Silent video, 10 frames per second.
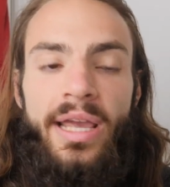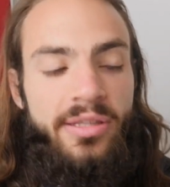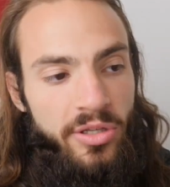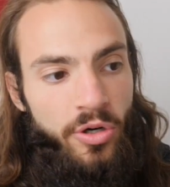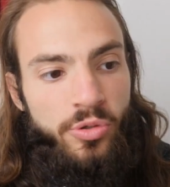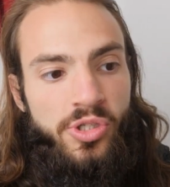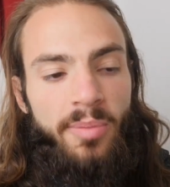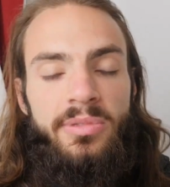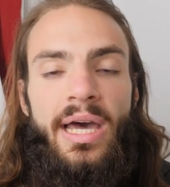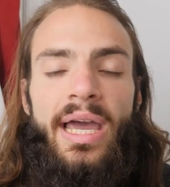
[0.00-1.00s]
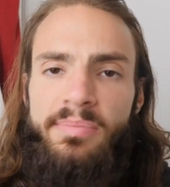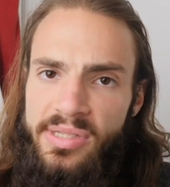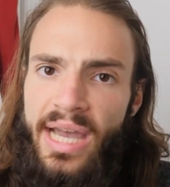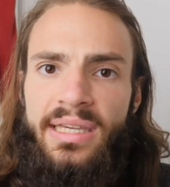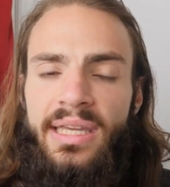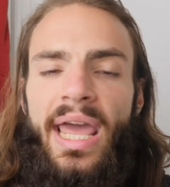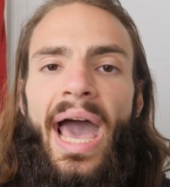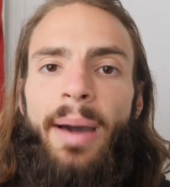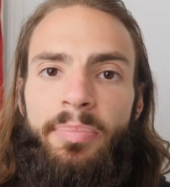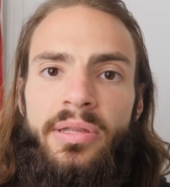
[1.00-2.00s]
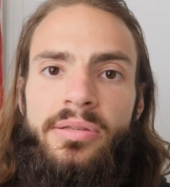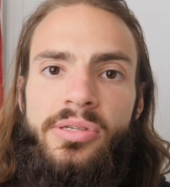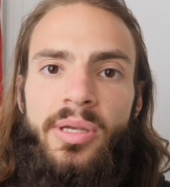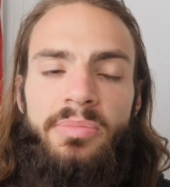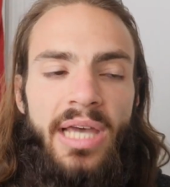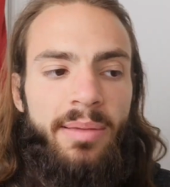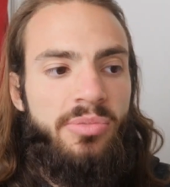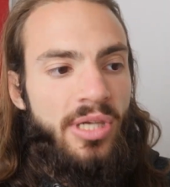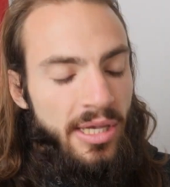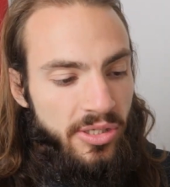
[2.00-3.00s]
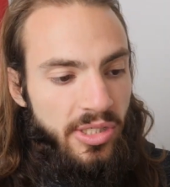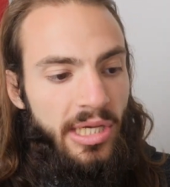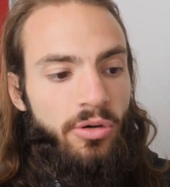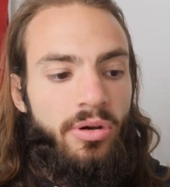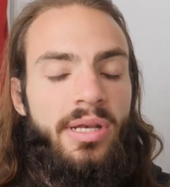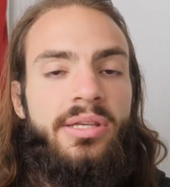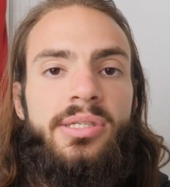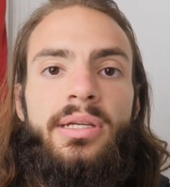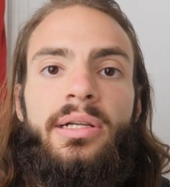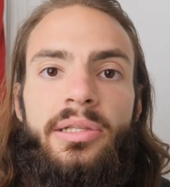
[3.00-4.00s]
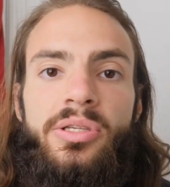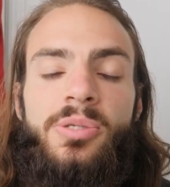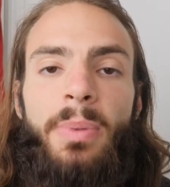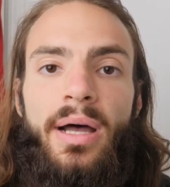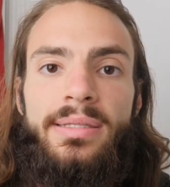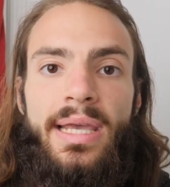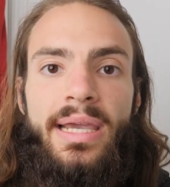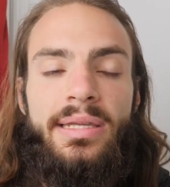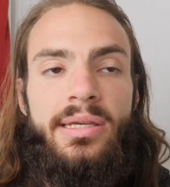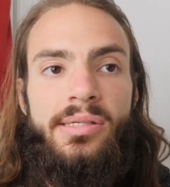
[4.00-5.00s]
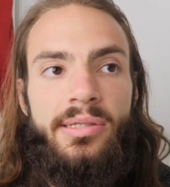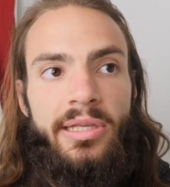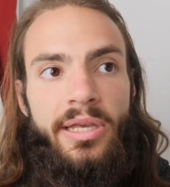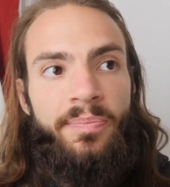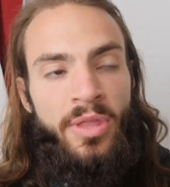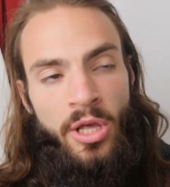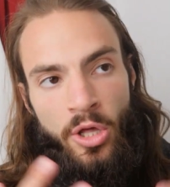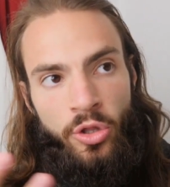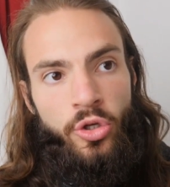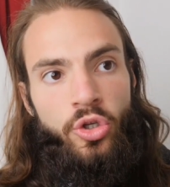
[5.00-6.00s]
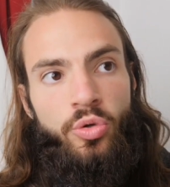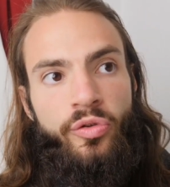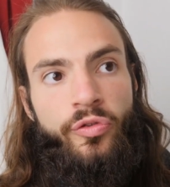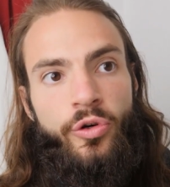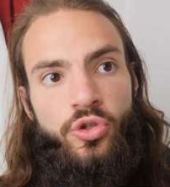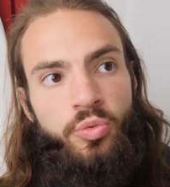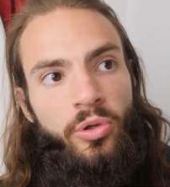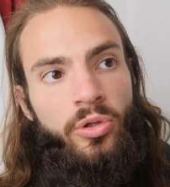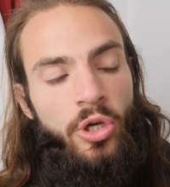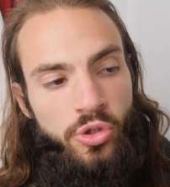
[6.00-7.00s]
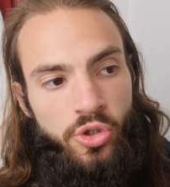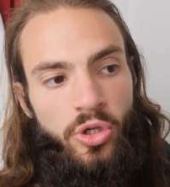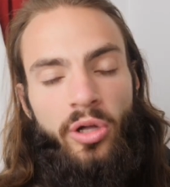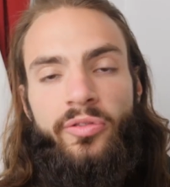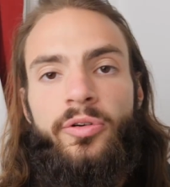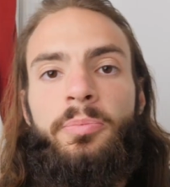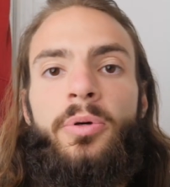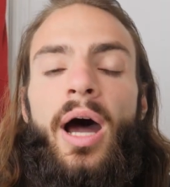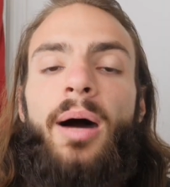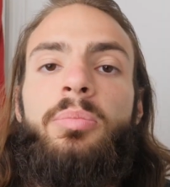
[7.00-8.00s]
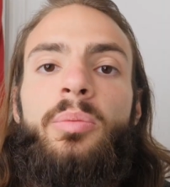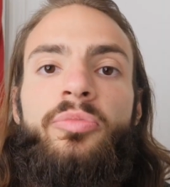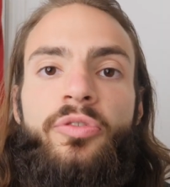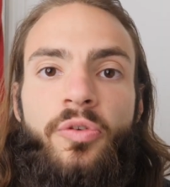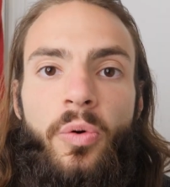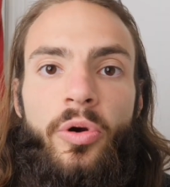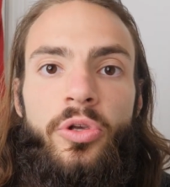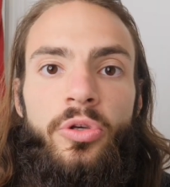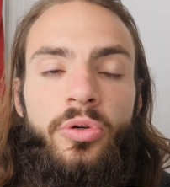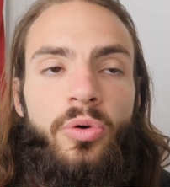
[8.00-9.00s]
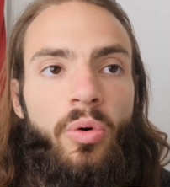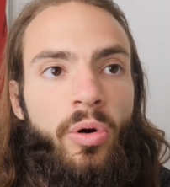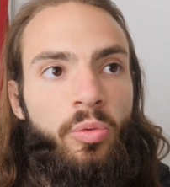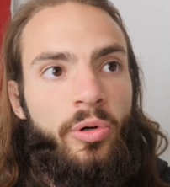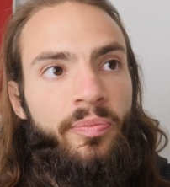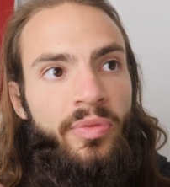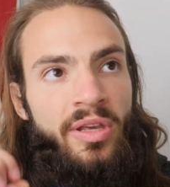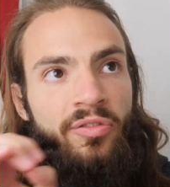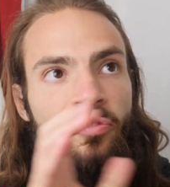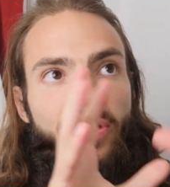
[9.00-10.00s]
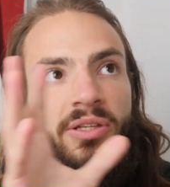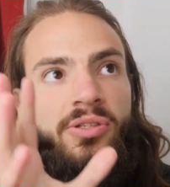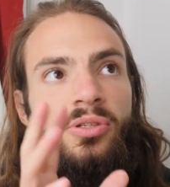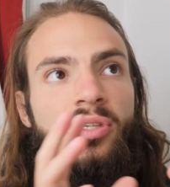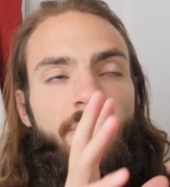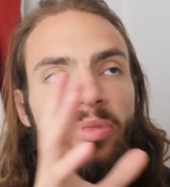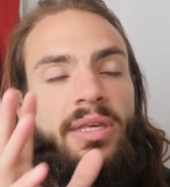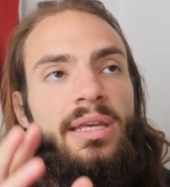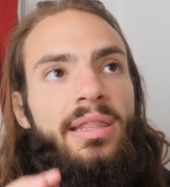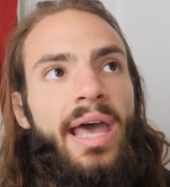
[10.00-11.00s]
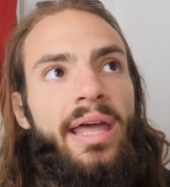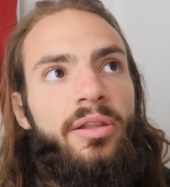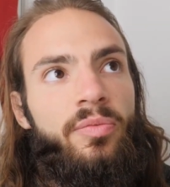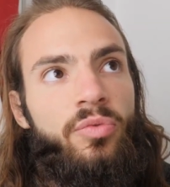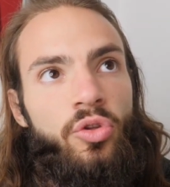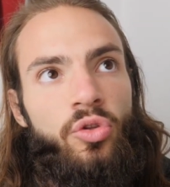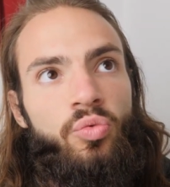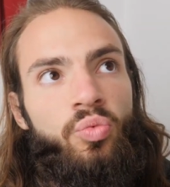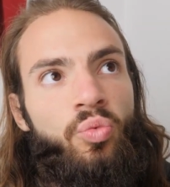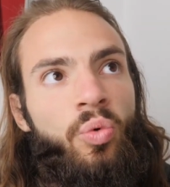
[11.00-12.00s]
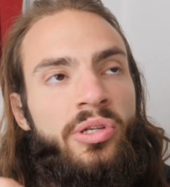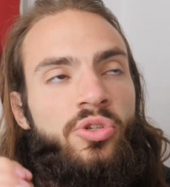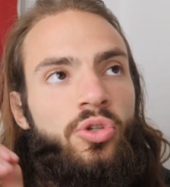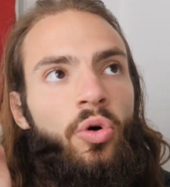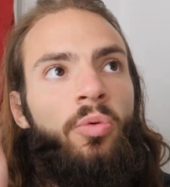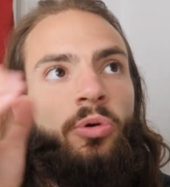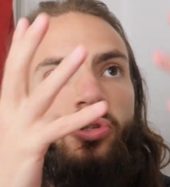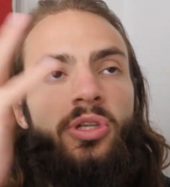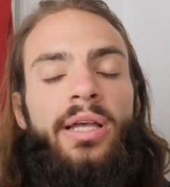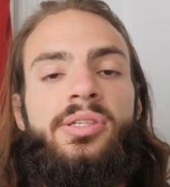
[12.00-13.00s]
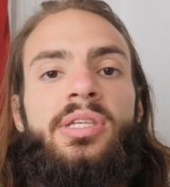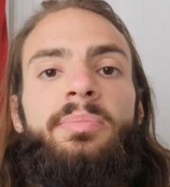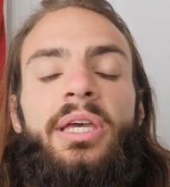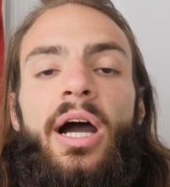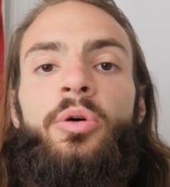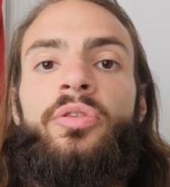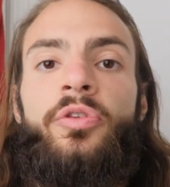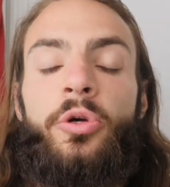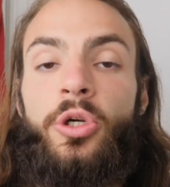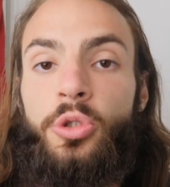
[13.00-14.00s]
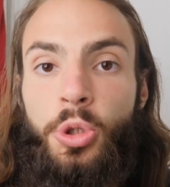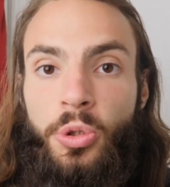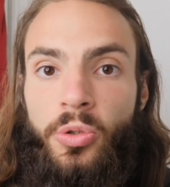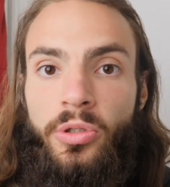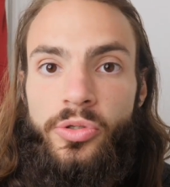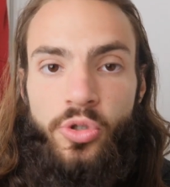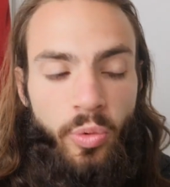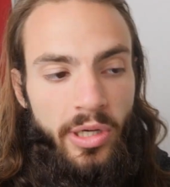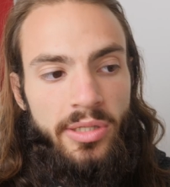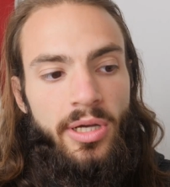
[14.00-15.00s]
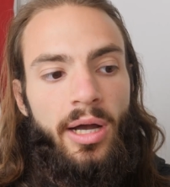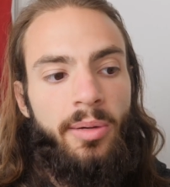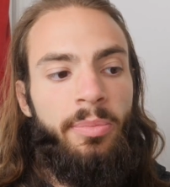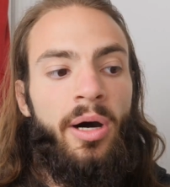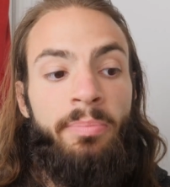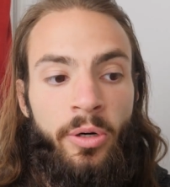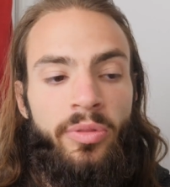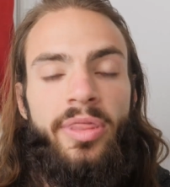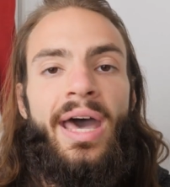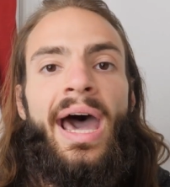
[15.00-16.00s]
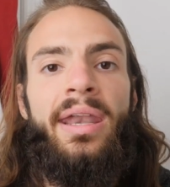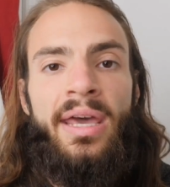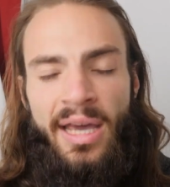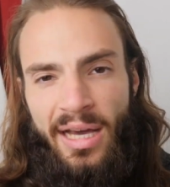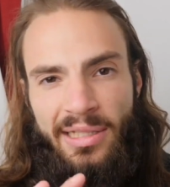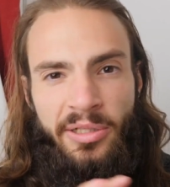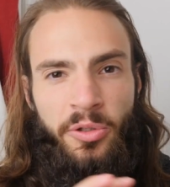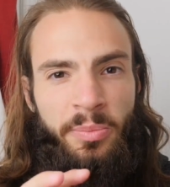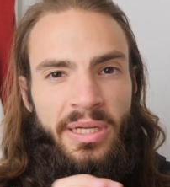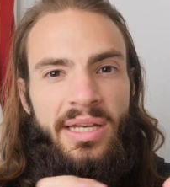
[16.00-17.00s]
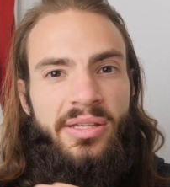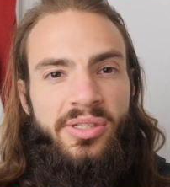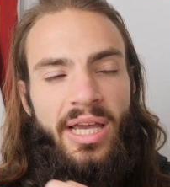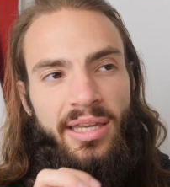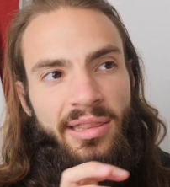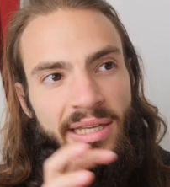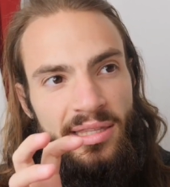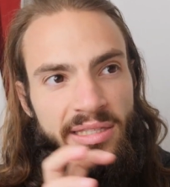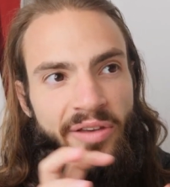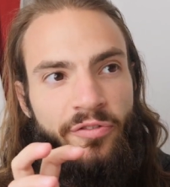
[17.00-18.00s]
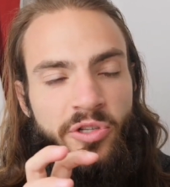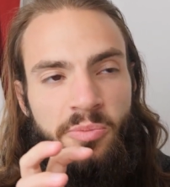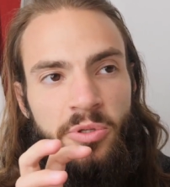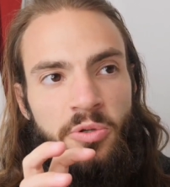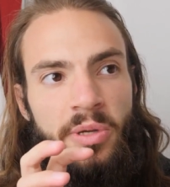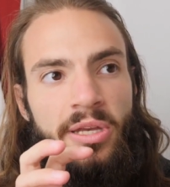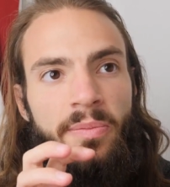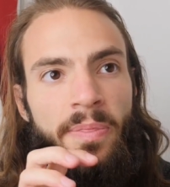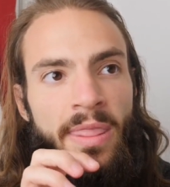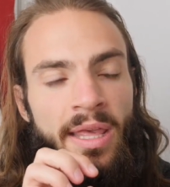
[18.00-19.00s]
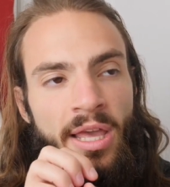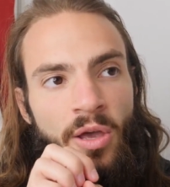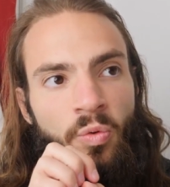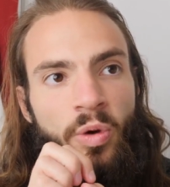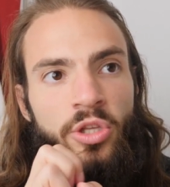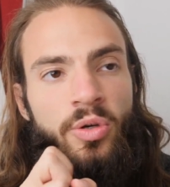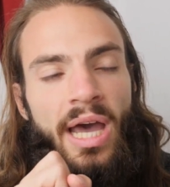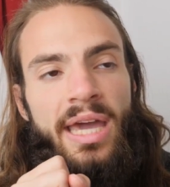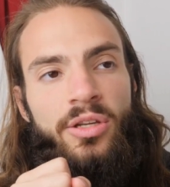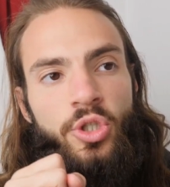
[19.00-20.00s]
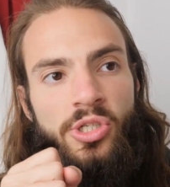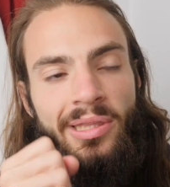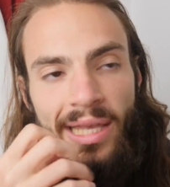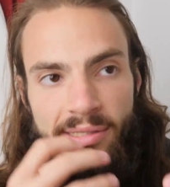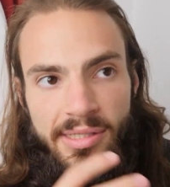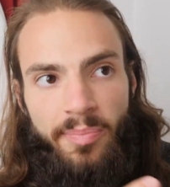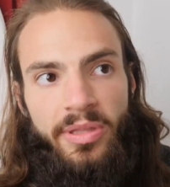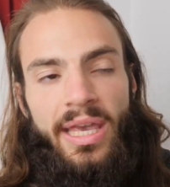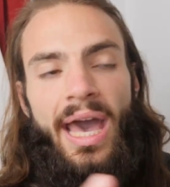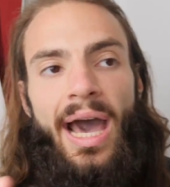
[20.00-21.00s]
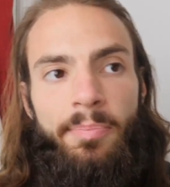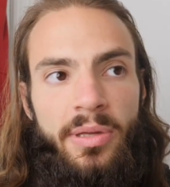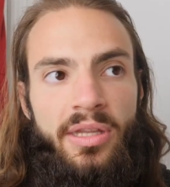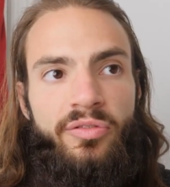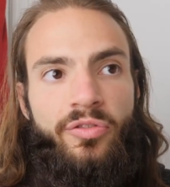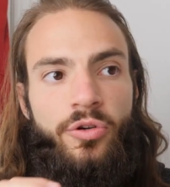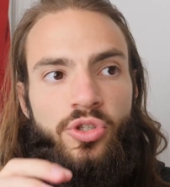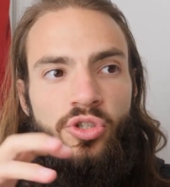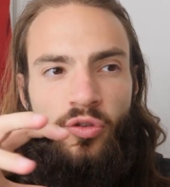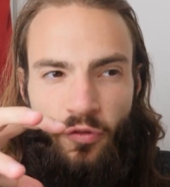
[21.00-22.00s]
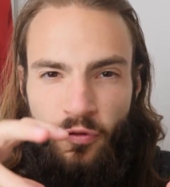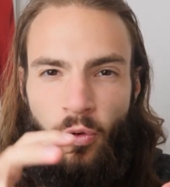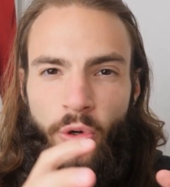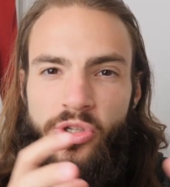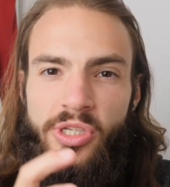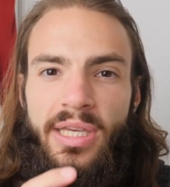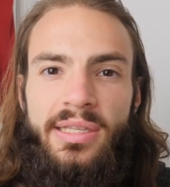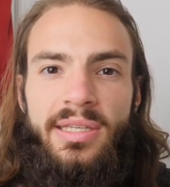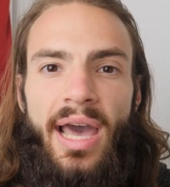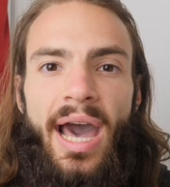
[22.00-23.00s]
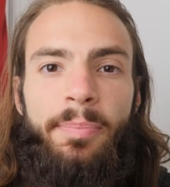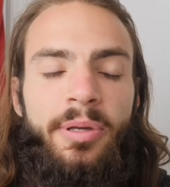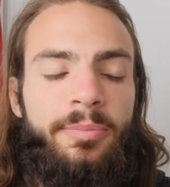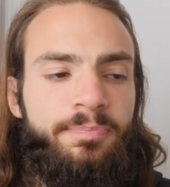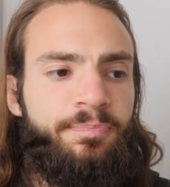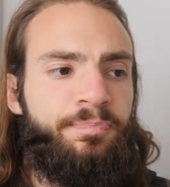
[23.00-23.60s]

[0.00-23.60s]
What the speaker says: And sometimes that can happen. Sometimes synchronistically, spontaneously, the universe will solve a problem for you or will fix something that was almost seeming out of your control. So we're going to talk about that a little bit in a second, like the difference between when you kind of just let something happen versus forcing it to happen.